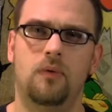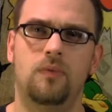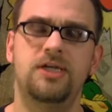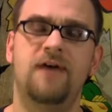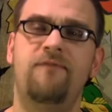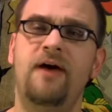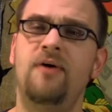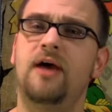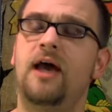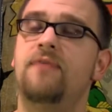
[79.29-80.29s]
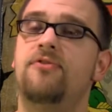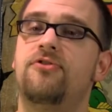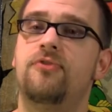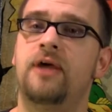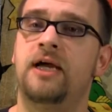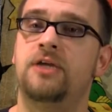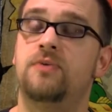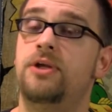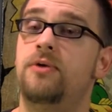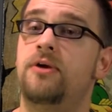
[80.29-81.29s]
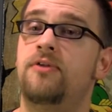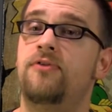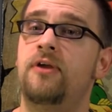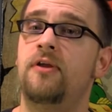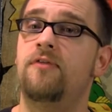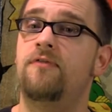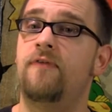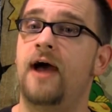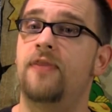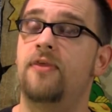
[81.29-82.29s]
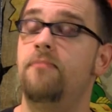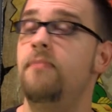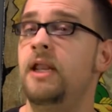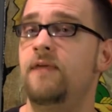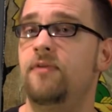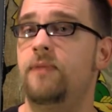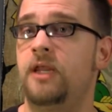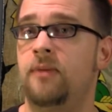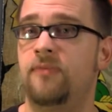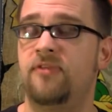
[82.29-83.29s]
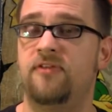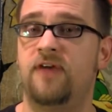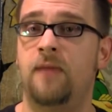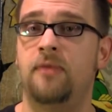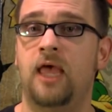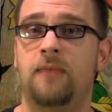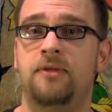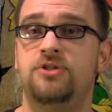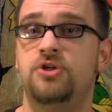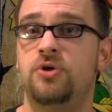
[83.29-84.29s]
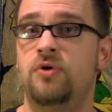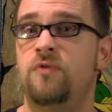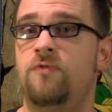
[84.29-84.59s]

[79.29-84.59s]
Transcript: which I found kind of strange when you consider the fact that many of the beat 'em ups at the time came in 2,